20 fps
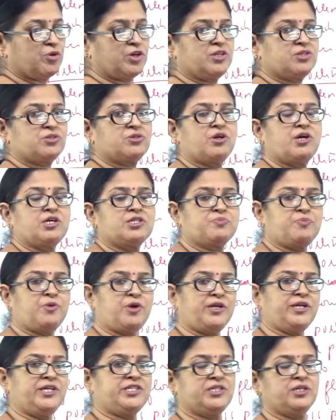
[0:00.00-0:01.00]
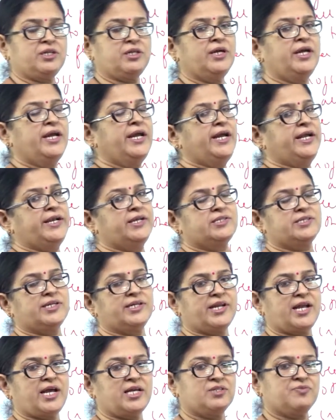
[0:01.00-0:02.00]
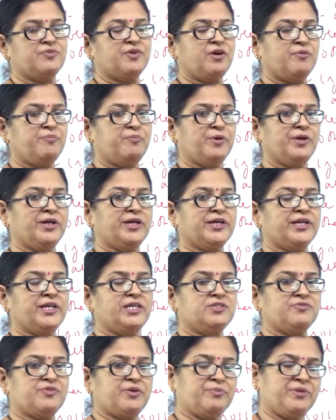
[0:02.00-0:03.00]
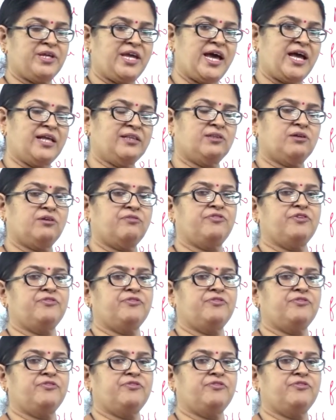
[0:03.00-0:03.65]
What is cross-pollination? It is a transfer of pollen grains from the anther of